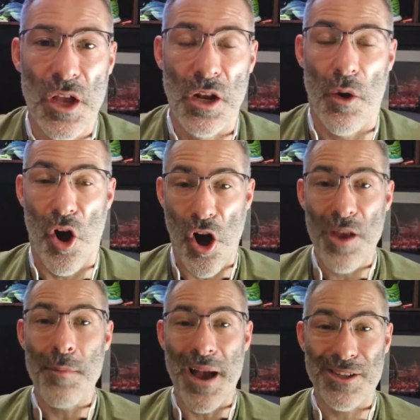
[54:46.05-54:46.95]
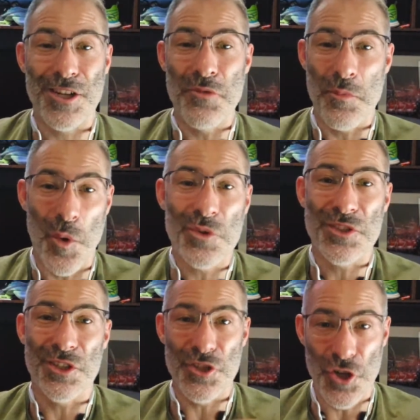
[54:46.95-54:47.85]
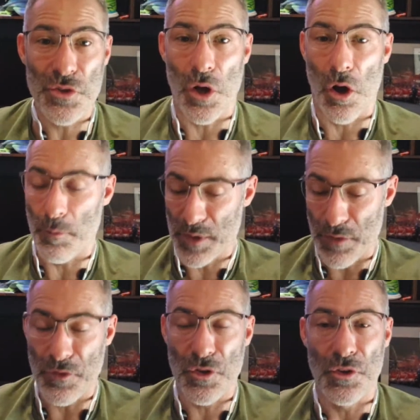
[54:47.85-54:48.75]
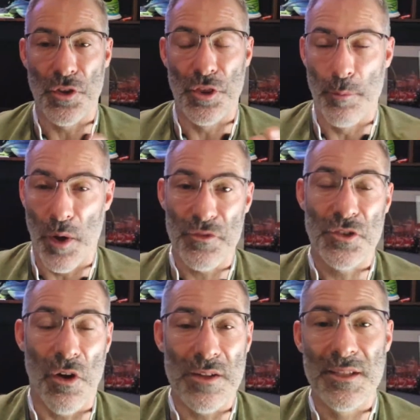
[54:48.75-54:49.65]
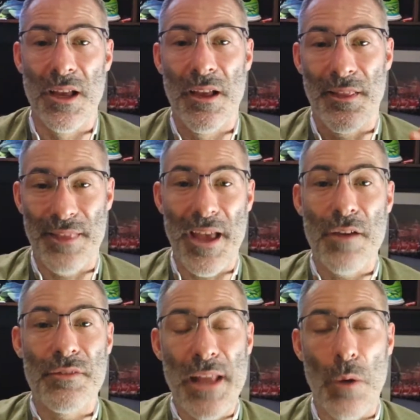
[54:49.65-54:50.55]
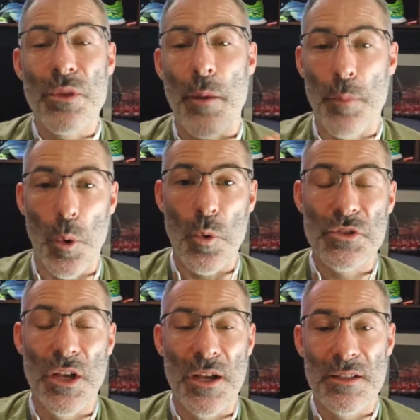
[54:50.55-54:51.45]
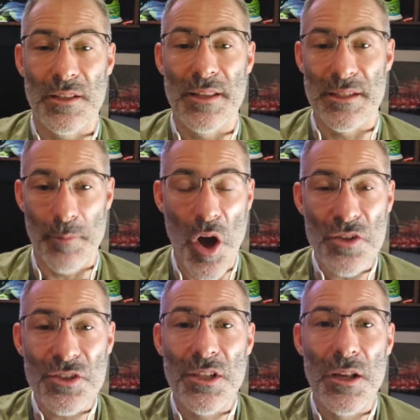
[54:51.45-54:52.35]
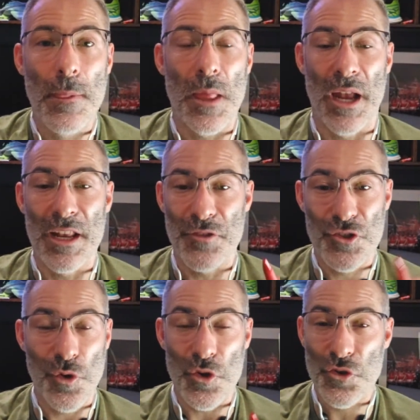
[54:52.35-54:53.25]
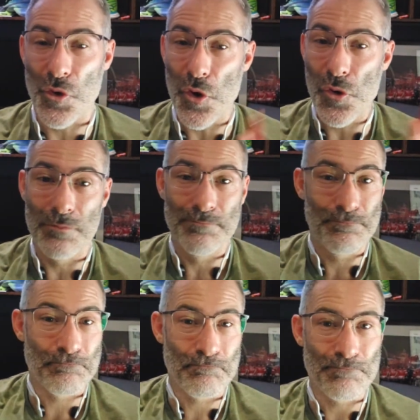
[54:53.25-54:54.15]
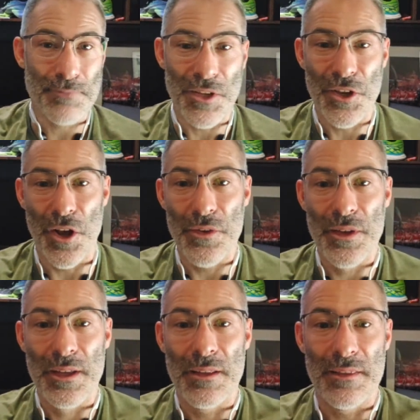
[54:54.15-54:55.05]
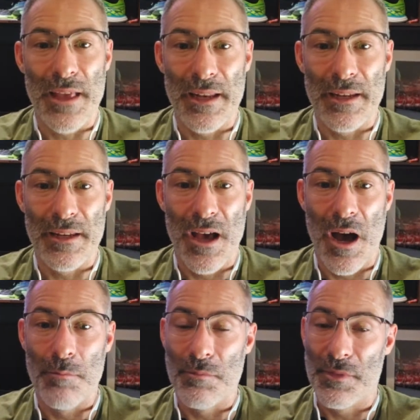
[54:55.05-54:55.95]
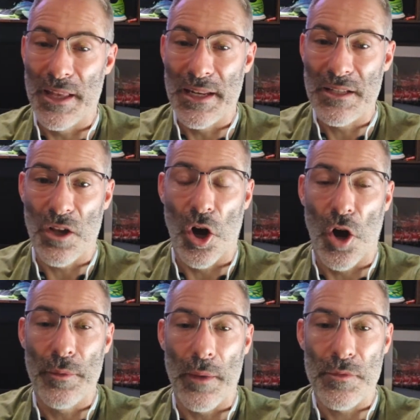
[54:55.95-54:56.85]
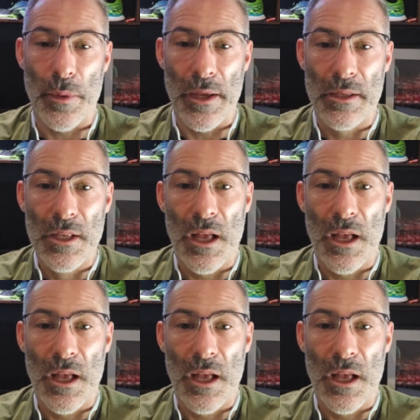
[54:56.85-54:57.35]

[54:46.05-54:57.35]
Now, I'm actually reporting news. I'm giving you the both sides. They have nailed their balls to this mast, and if it's not true, then they need to own up to it.